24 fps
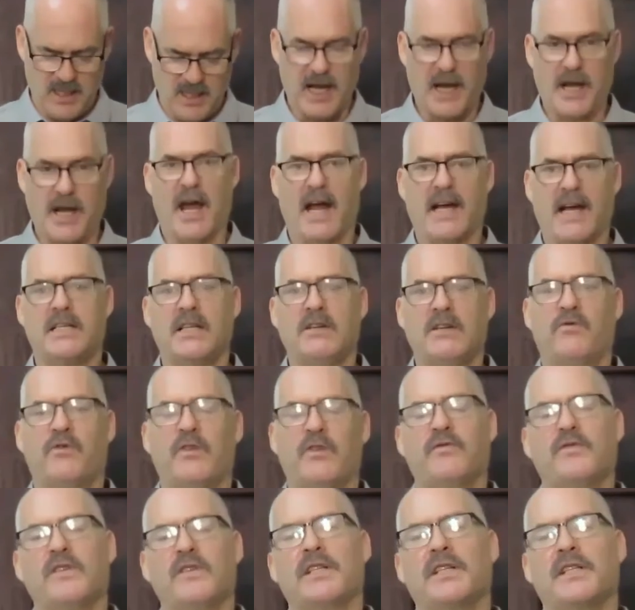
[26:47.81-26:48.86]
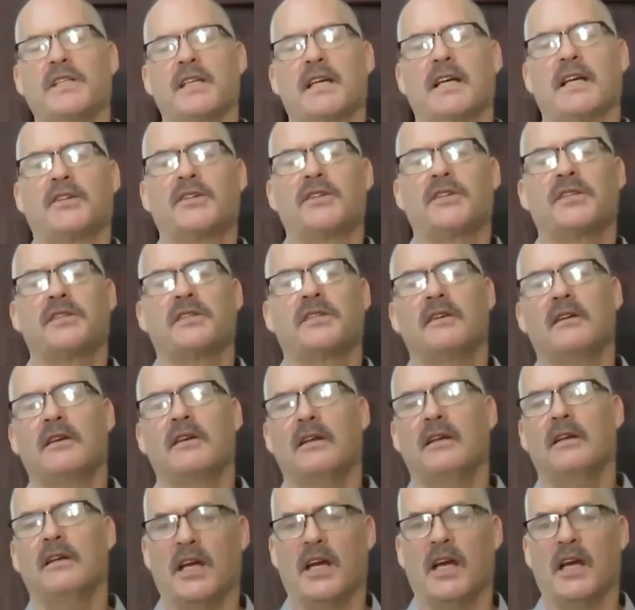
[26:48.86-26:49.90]
In 1956,
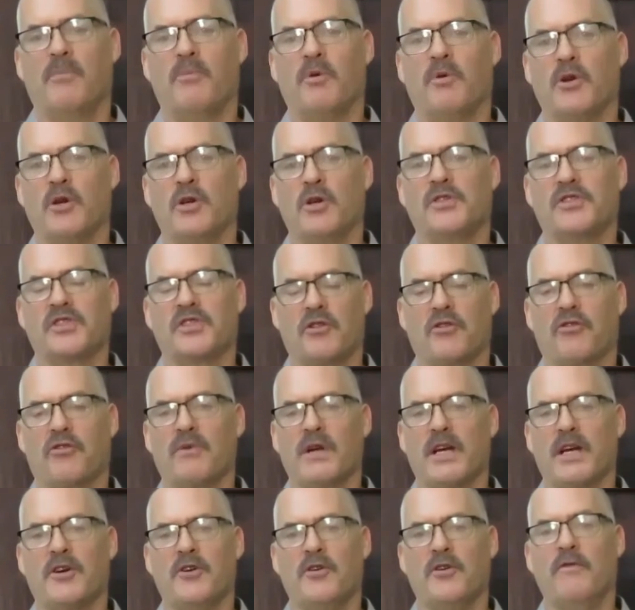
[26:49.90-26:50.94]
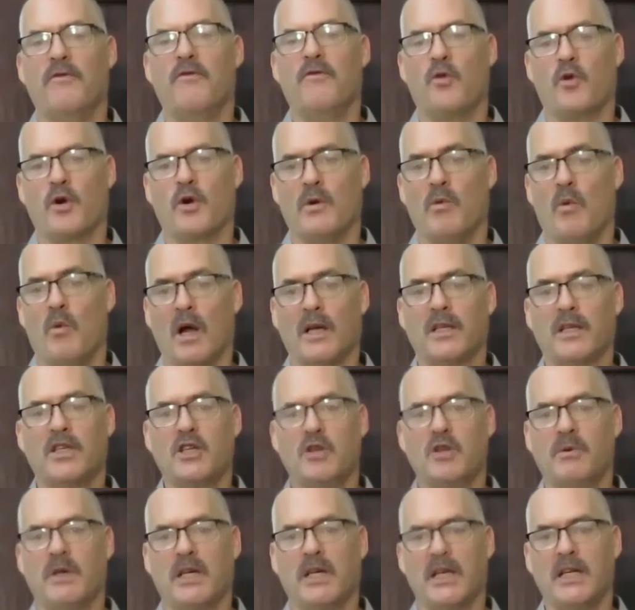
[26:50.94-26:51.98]
they produced the 341
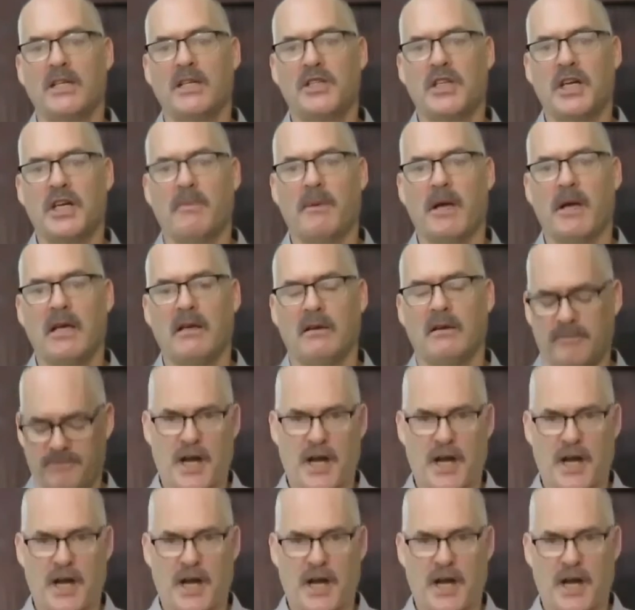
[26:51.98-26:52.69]
cubic inch Hemi.